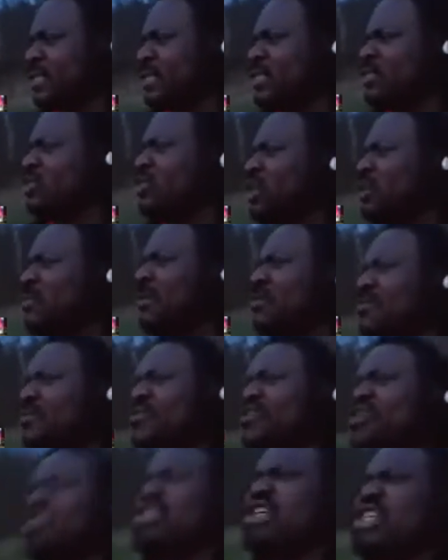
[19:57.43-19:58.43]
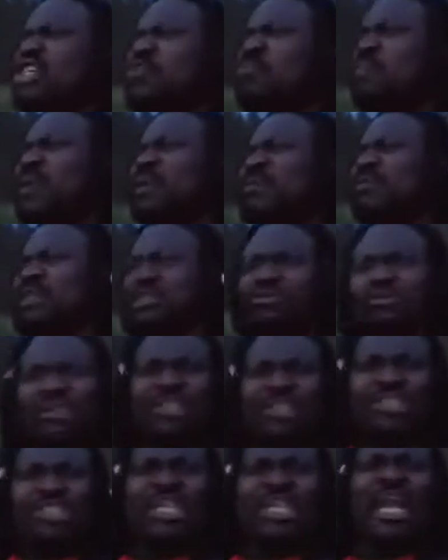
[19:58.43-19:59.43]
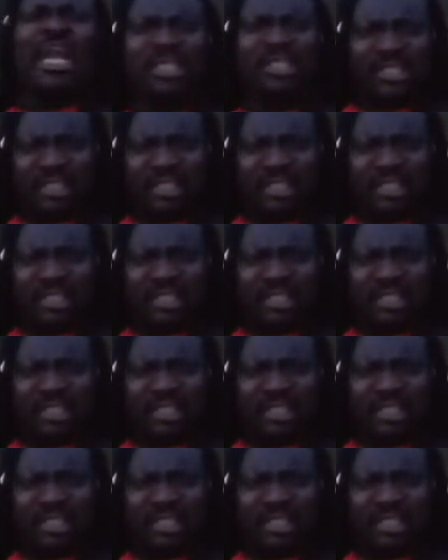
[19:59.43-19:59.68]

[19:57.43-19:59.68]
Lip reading: Some of you, your spirit rejects